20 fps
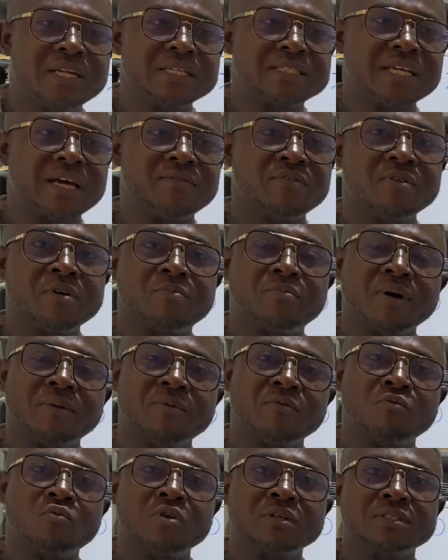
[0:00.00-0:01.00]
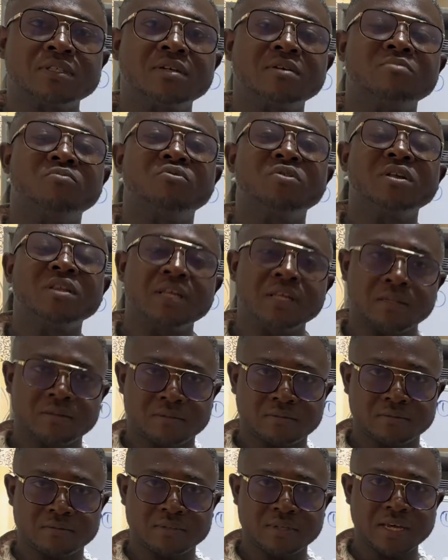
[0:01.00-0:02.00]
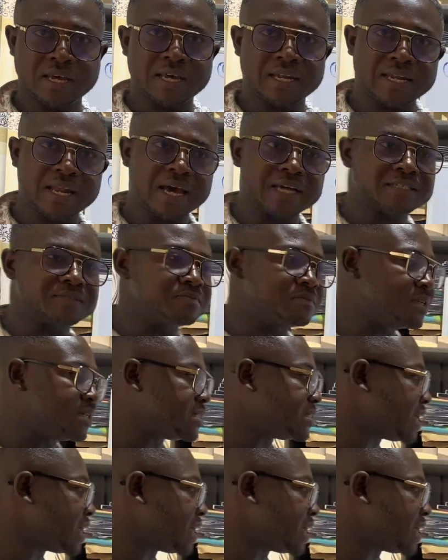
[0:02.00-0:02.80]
is having a problem with what? Breathing. That means